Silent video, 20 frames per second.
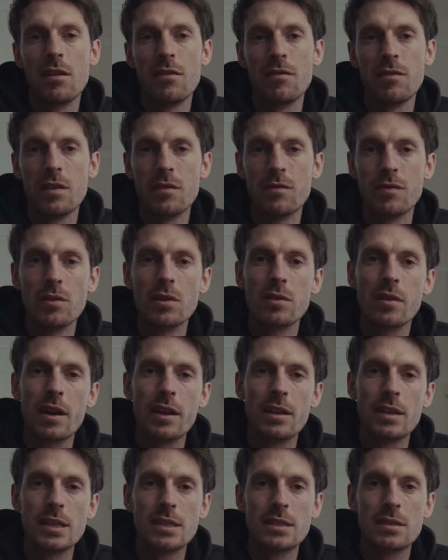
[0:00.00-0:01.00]
For the full
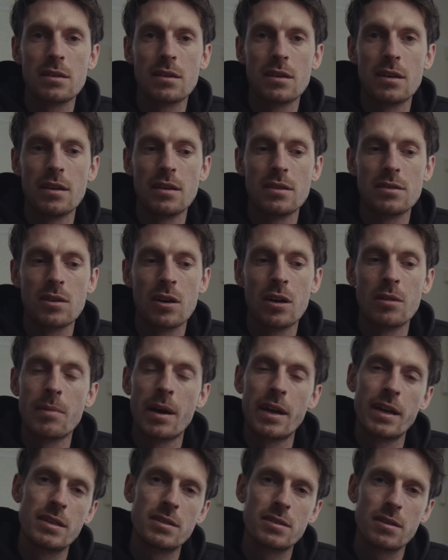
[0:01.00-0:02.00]
credit list, it's on
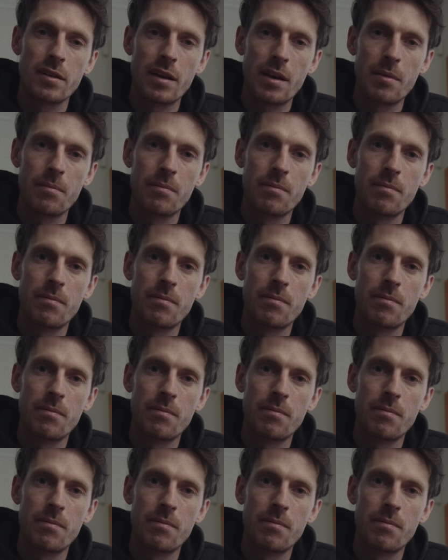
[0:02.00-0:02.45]
my Instagram.